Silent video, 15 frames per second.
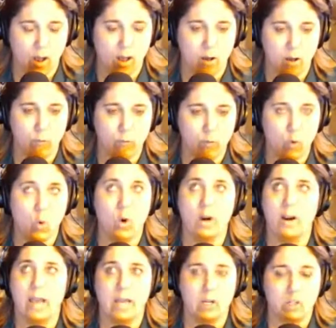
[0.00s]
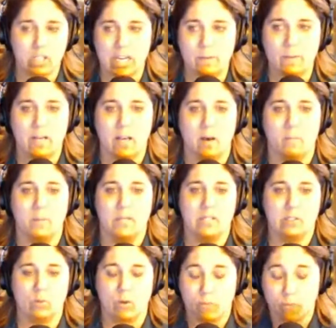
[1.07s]
for entertainment companies. So
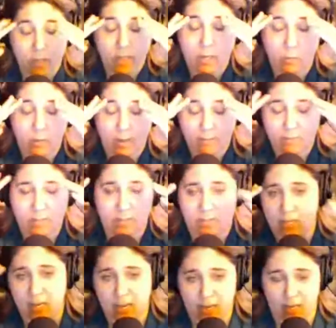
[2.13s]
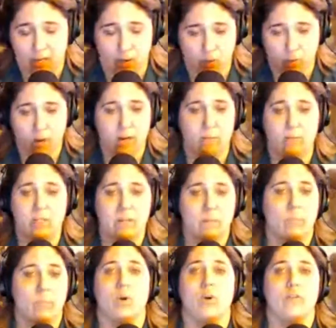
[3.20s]
I feel like we have this incredibly
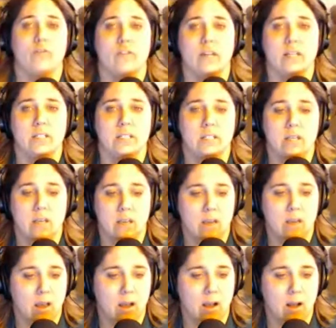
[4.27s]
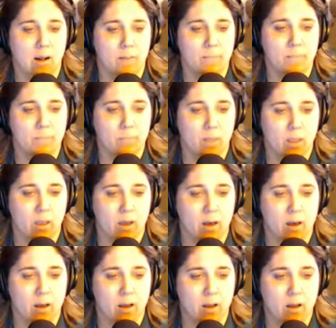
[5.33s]
perfect um,
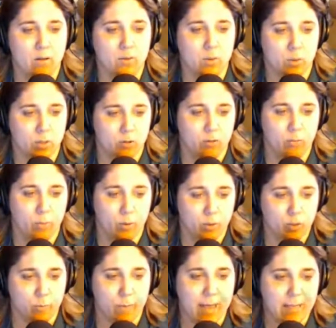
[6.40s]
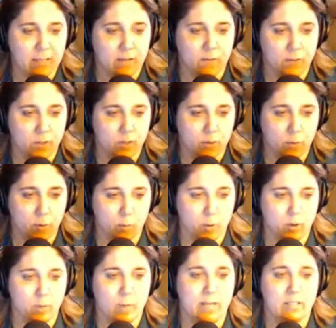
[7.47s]
sort of perspective, two different
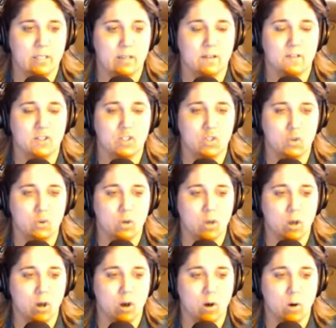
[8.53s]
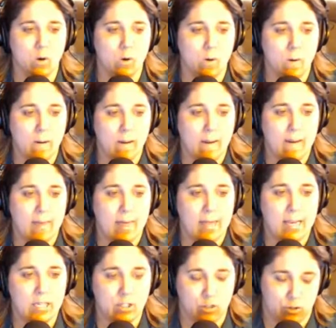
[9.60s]
perspectives to go
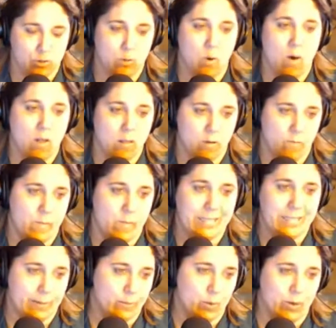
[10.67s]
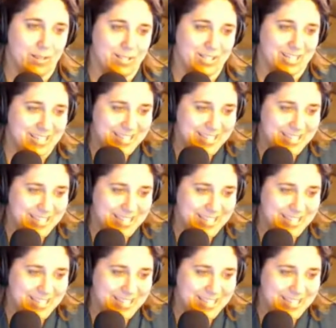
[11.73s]
into all of my dumb questions.